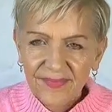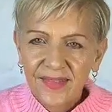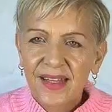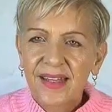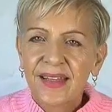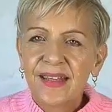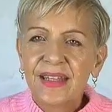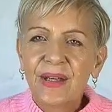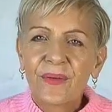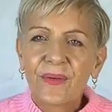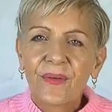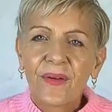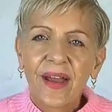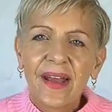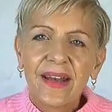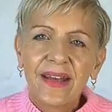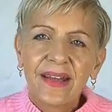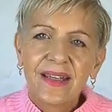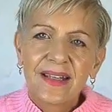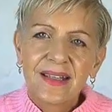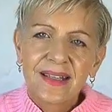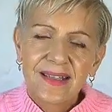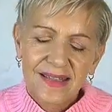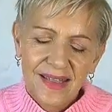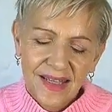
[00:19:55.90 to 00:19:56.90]
Are you
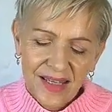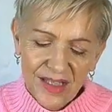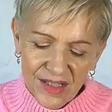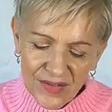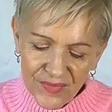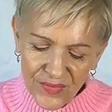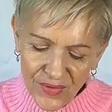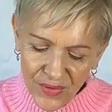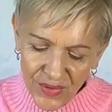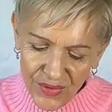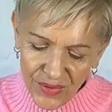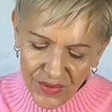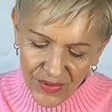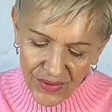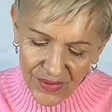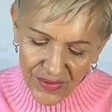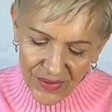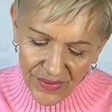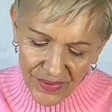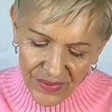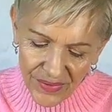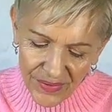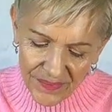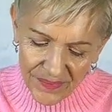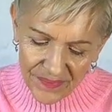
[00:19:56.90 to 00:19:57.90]
ready? It says,
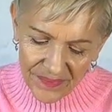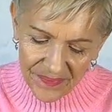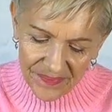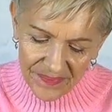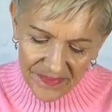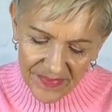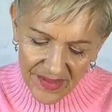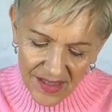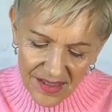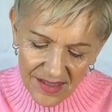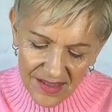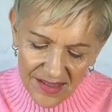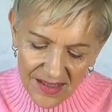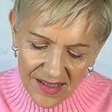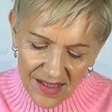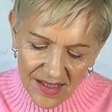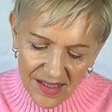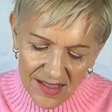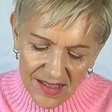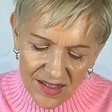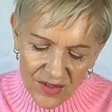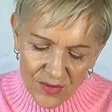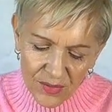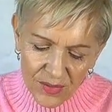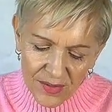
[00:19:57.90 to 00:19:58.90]
Virgo, it
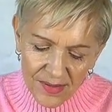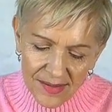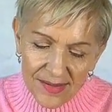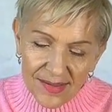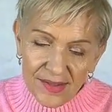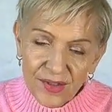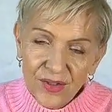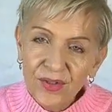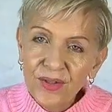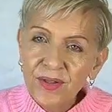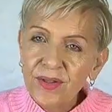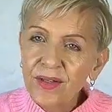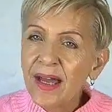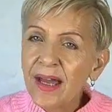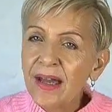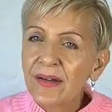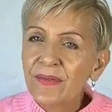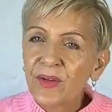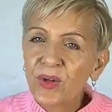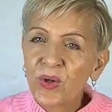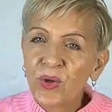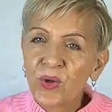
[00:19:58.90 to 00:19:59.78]
says you will soon have